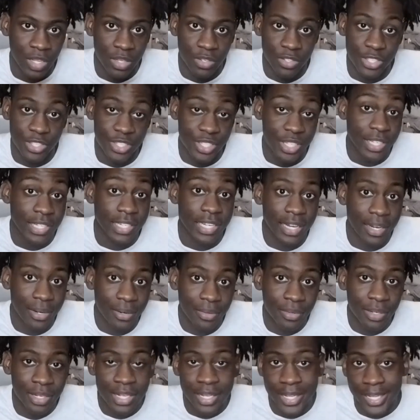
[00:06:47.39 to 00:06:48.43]
sell out,
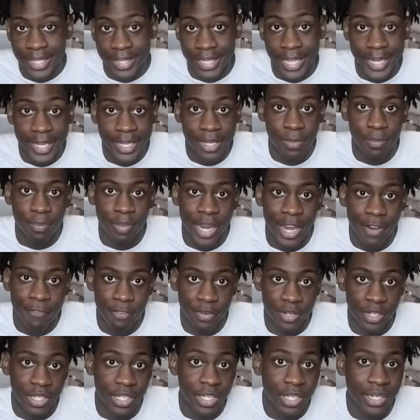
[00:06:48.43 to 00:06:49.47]
they can pay for
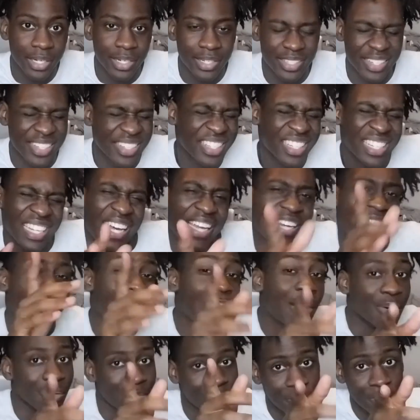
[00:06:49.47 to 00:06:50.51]
the hoodies because a lot of
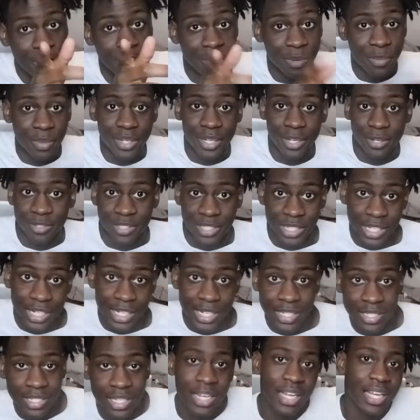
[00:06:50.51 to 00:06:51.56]
y'all were fucking with those
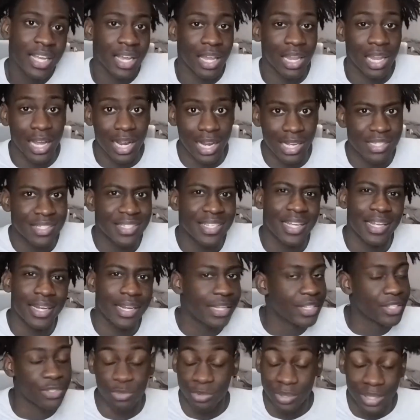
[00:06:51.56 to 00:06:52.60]
hoodies and like i said
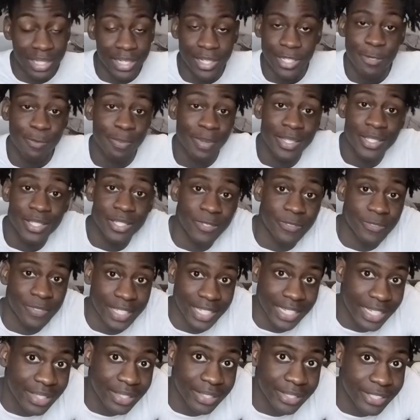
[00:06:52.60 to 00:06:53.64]
it's really expensive to
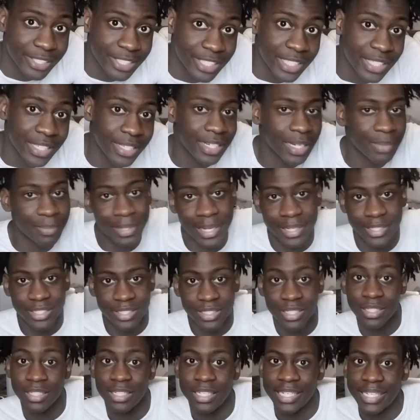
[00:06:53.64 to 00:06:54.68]
get this shit and i'm not just
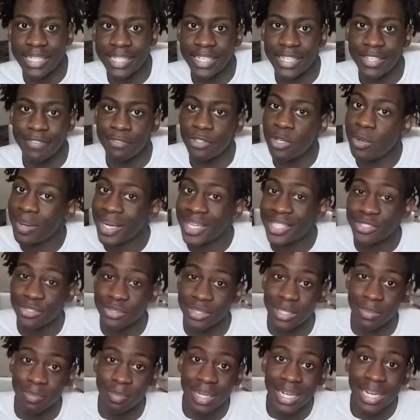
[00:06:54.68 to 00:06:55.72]
gonna get it nobody's really
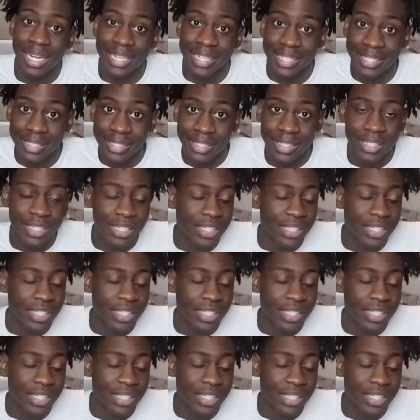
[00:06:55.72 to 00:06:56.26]
buying it